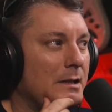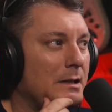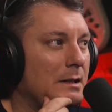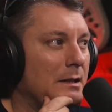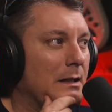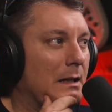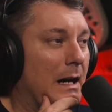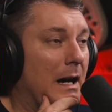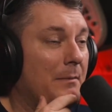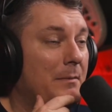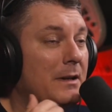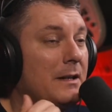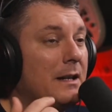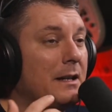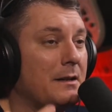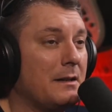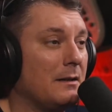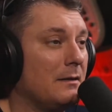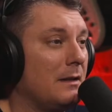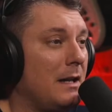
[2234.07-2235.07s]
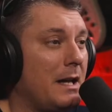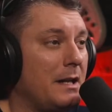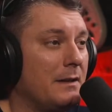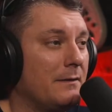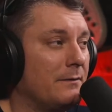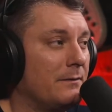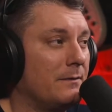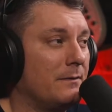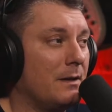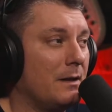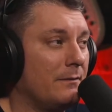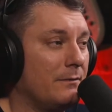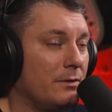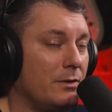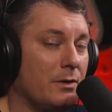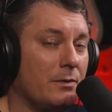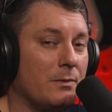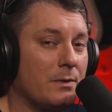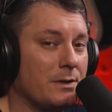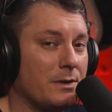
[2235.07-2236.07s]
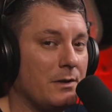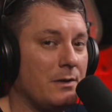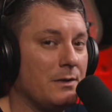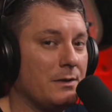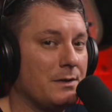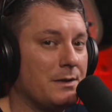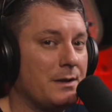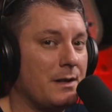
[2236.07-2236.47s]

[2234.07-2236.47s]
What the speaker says: I've been getting a lot of good results,